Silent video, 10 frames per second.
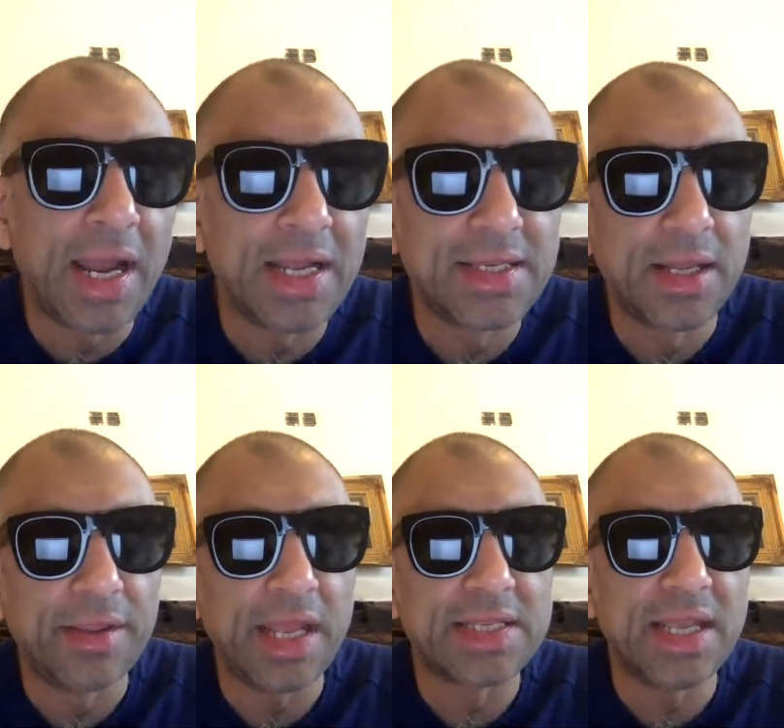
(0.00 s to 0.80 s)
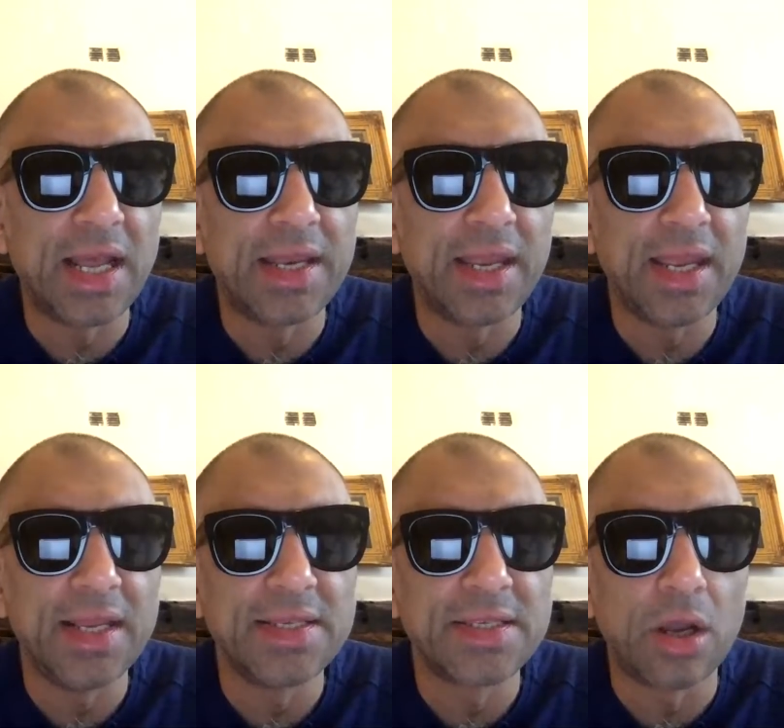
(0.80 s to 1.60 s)
against United at the
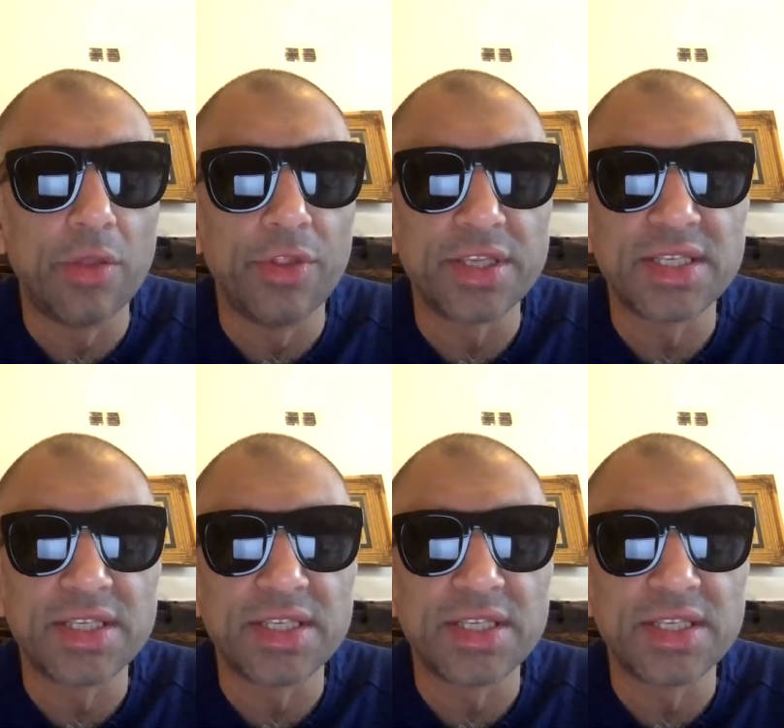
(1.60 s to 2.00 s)
Etihad is